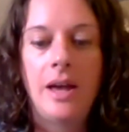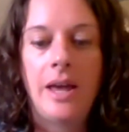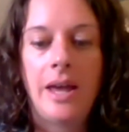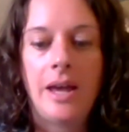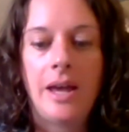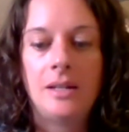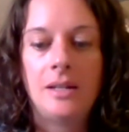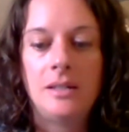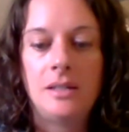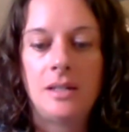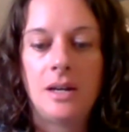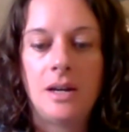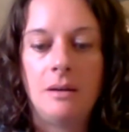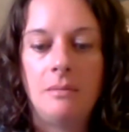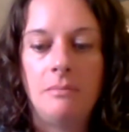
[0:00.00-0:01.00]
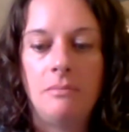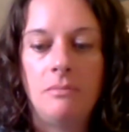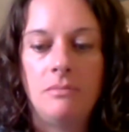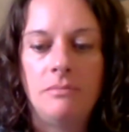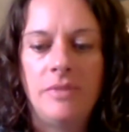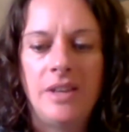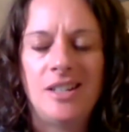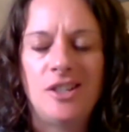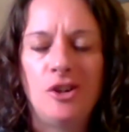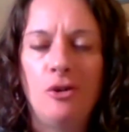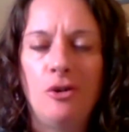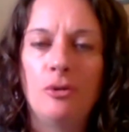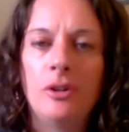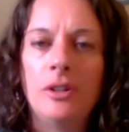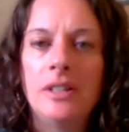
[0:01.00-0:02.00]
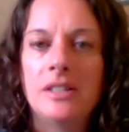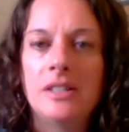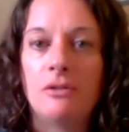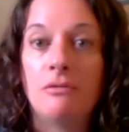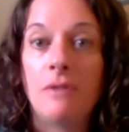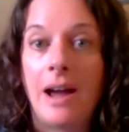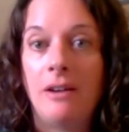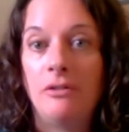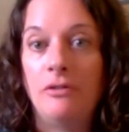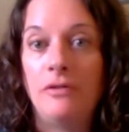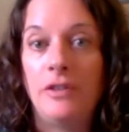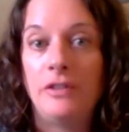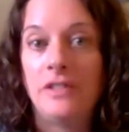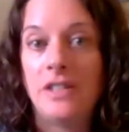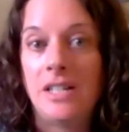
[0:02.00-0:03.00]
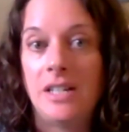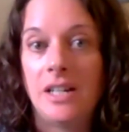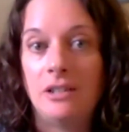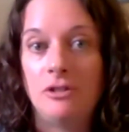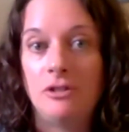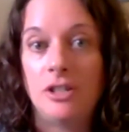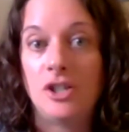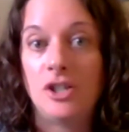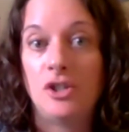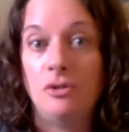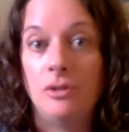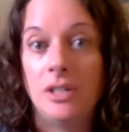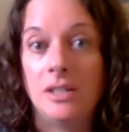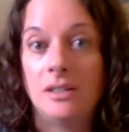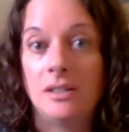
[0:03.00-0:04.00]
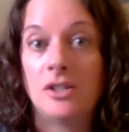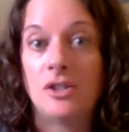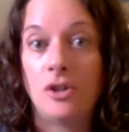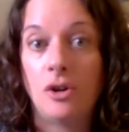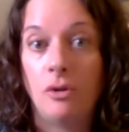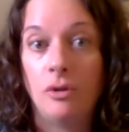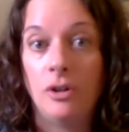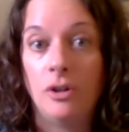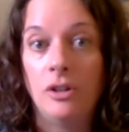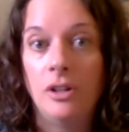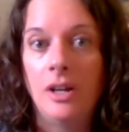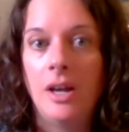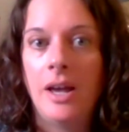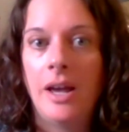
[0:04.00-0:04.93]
and that total is around 1,500 students total.